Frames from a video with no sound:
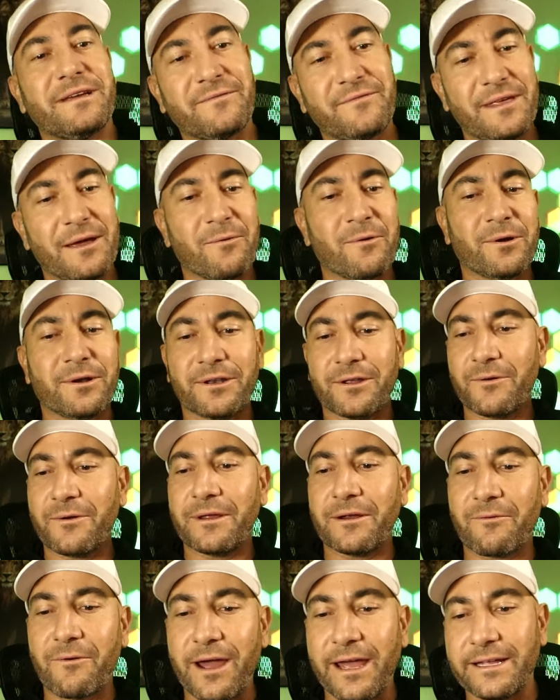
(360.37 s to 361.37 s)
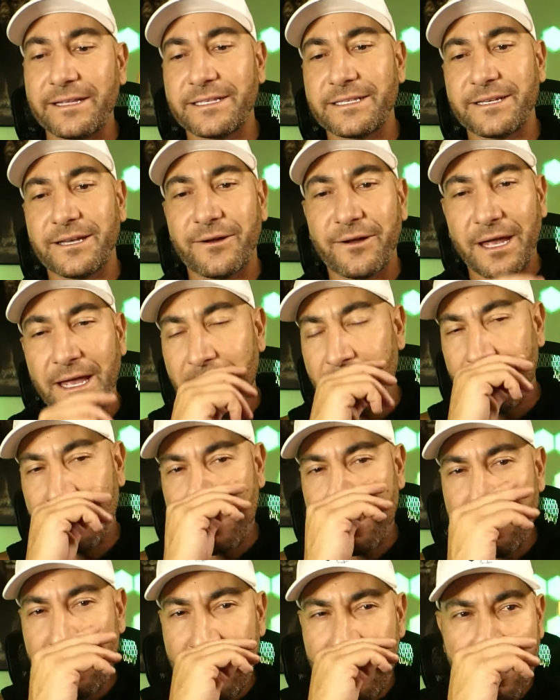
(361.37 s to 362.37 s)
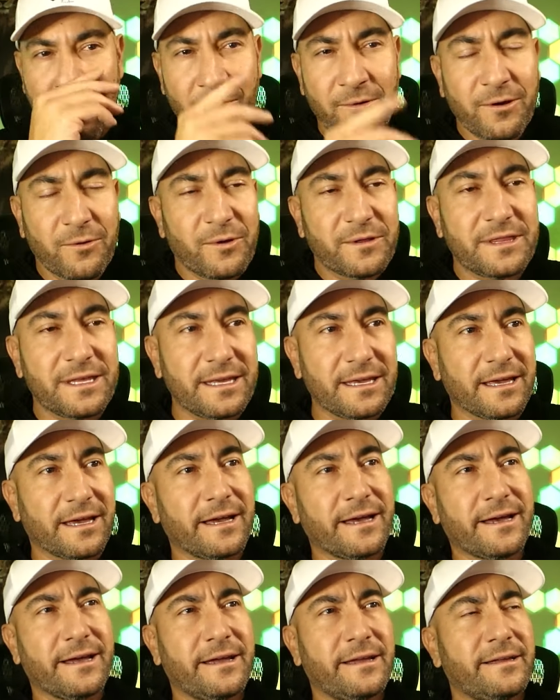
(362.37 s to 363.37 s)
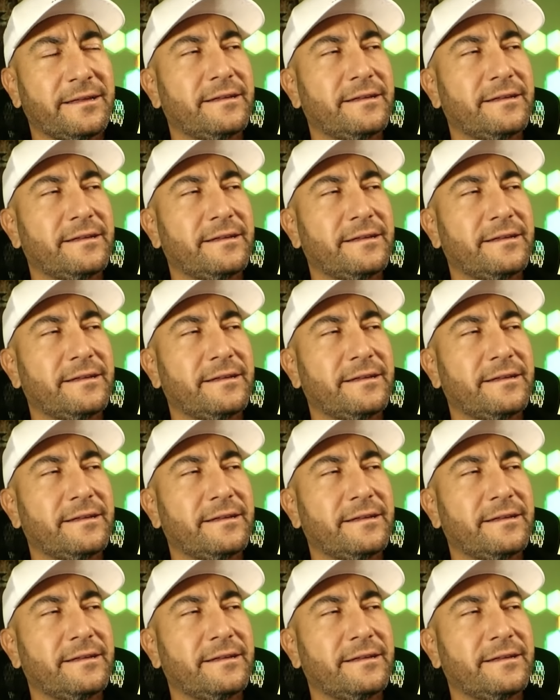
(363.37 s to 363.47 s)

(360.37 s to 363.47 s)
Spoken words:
they weren't doing it right. So I wonder what the